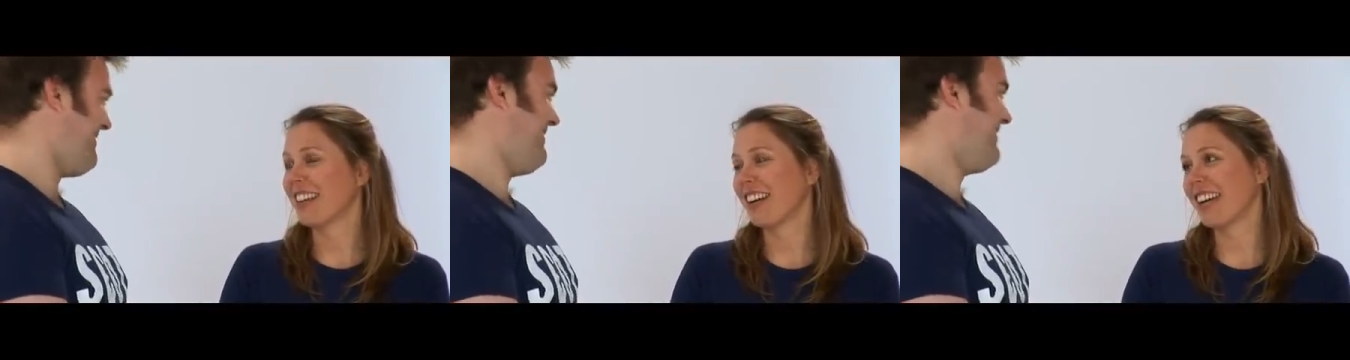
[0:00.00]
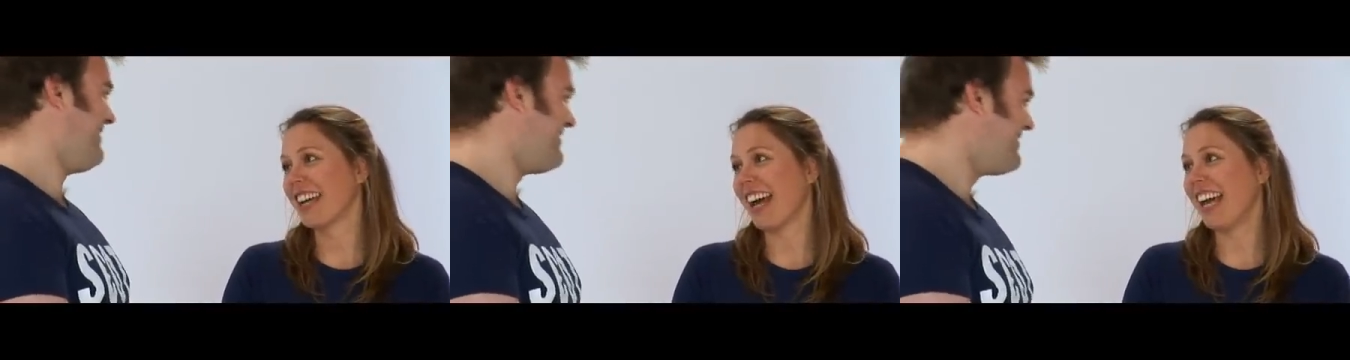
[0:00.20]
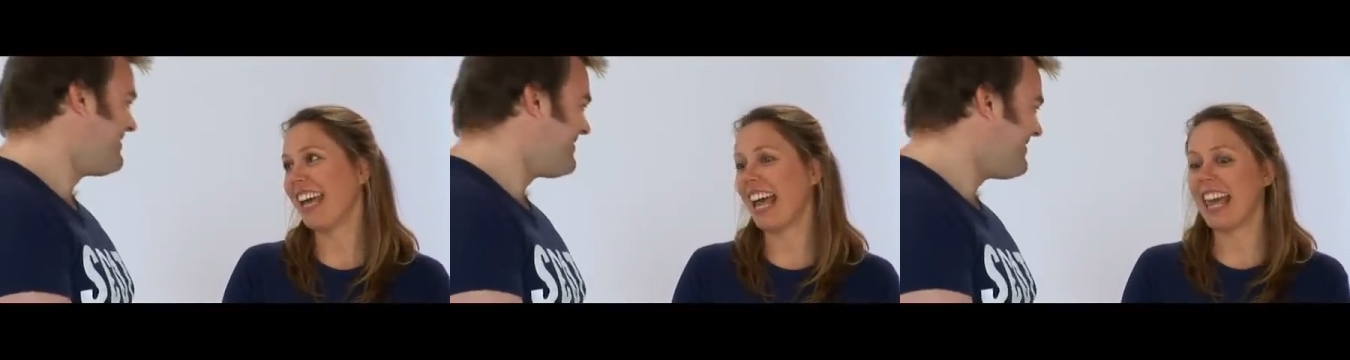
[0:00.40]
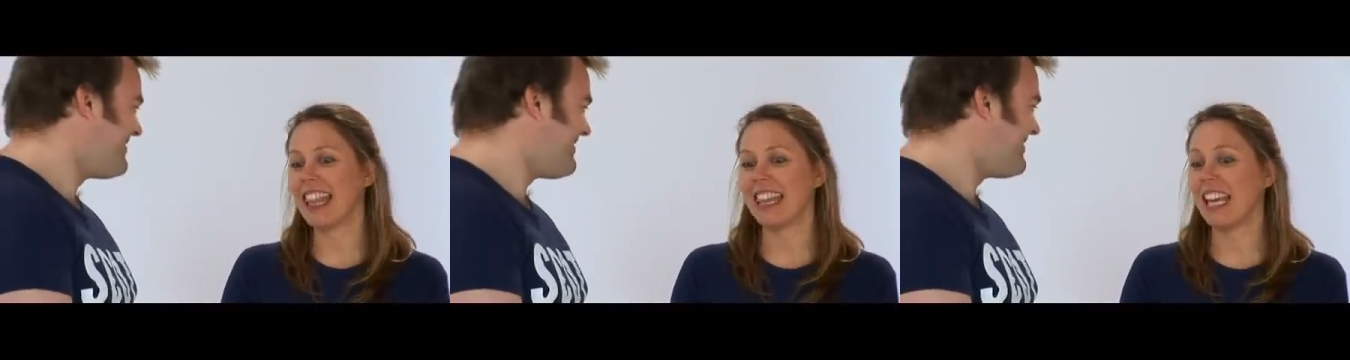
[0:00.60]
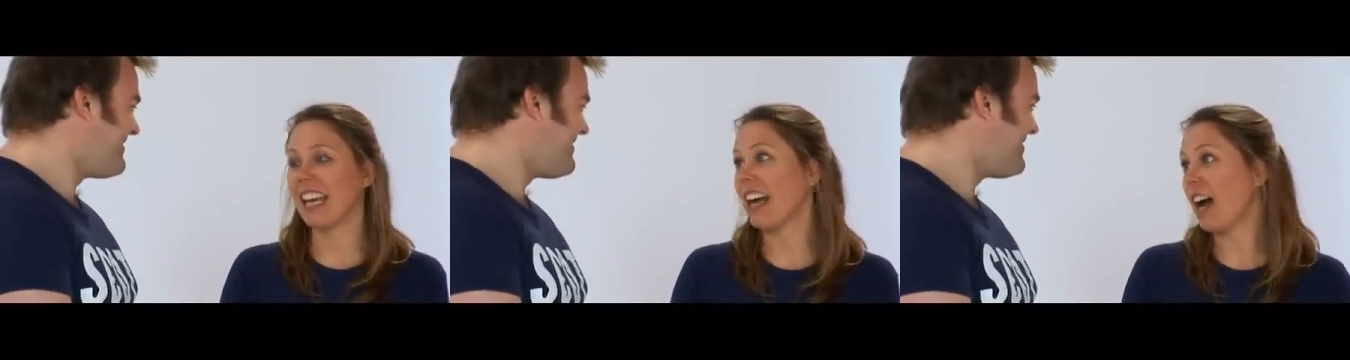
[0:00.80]
Okay.
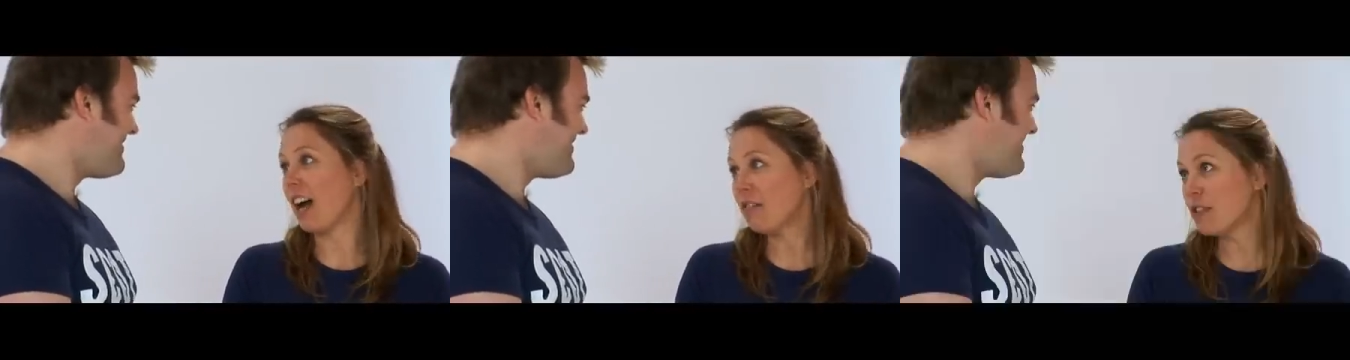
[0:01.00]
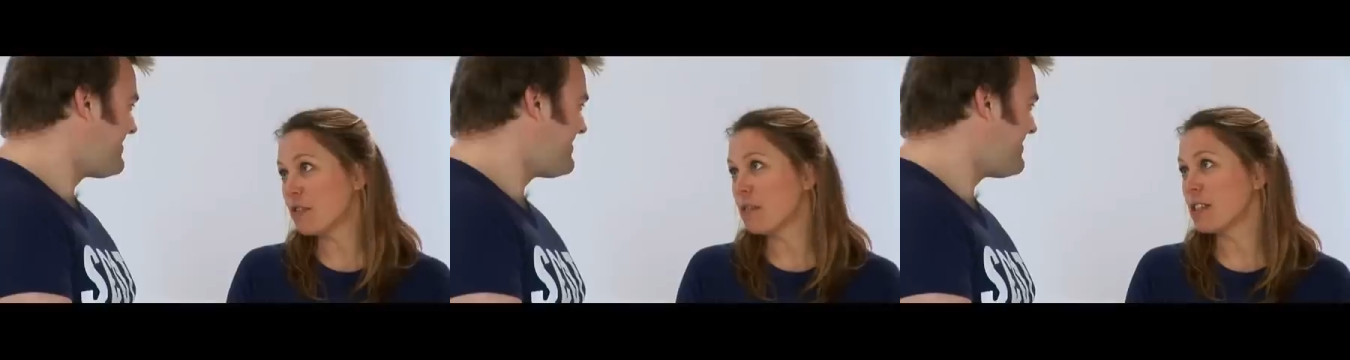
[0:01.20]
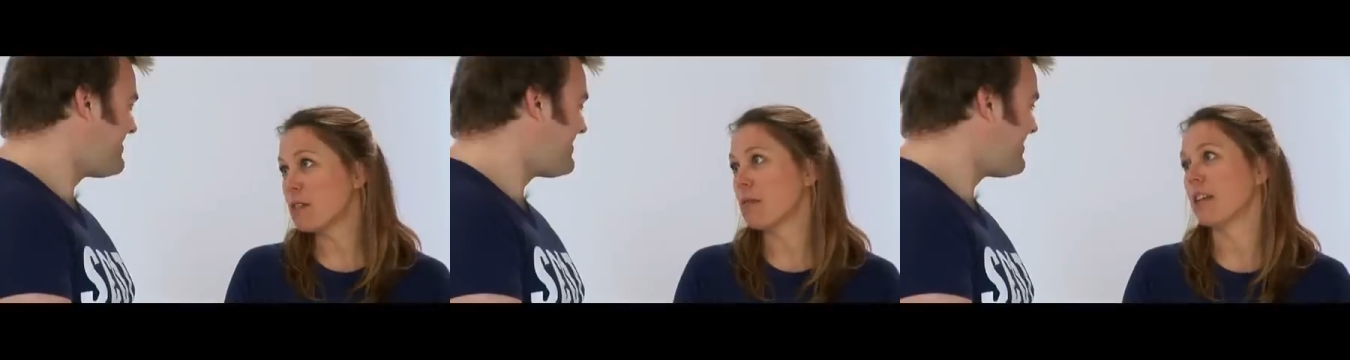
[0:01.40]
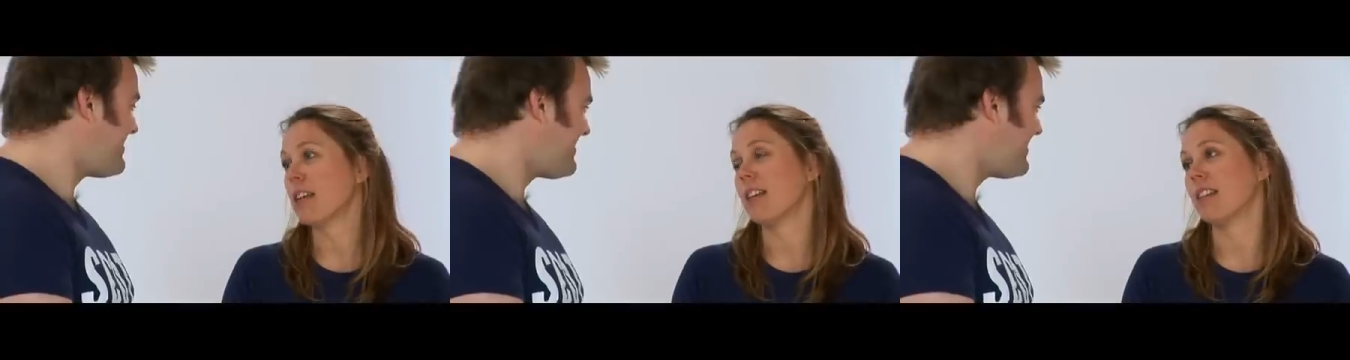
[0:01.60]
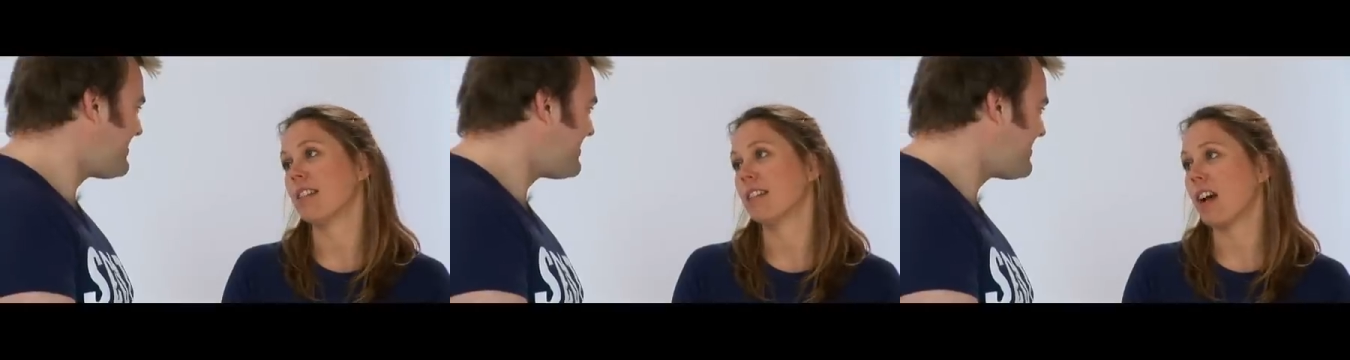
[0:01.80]
And then afterwards we
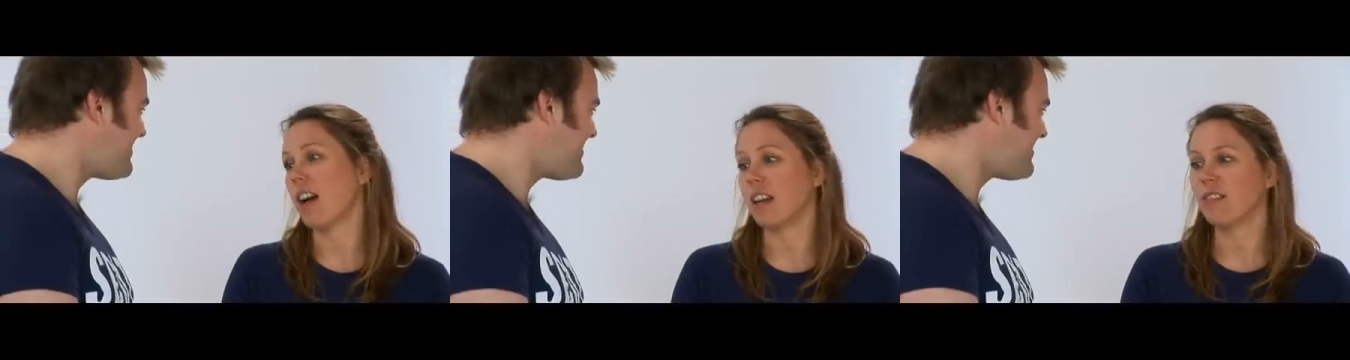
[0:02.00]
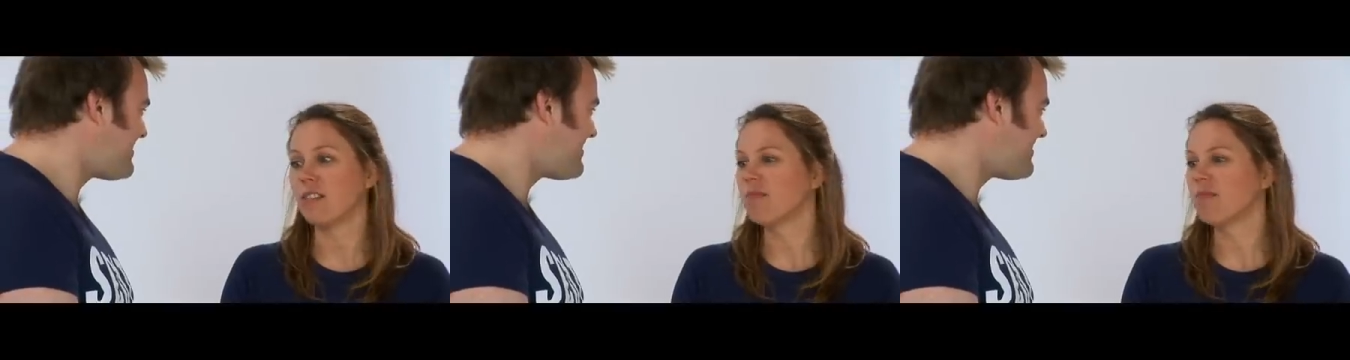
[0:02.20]
can kind of